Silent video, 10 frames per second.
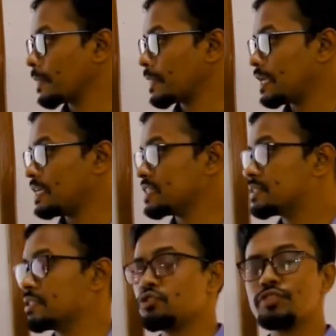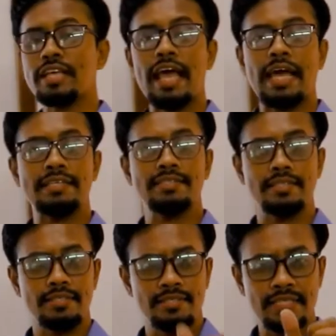It denotes as
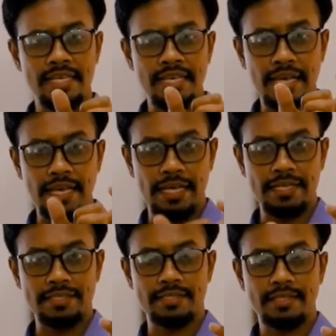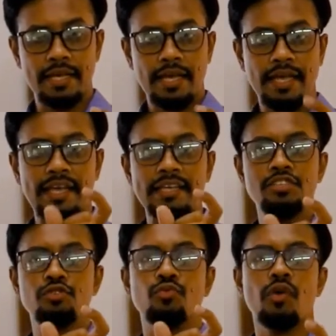
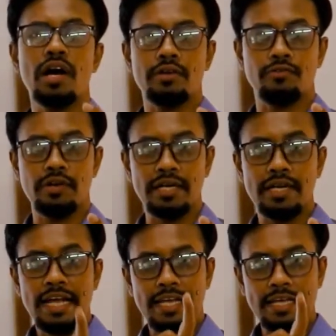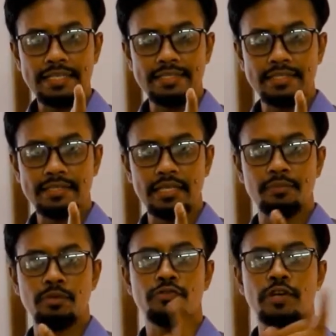CXHY, where X is the
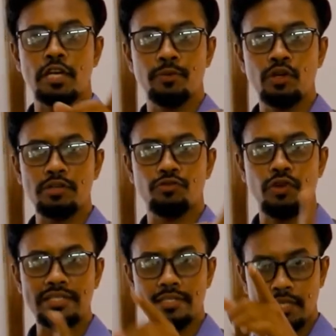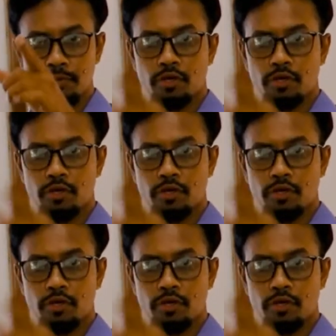number of carbon and Y is the number of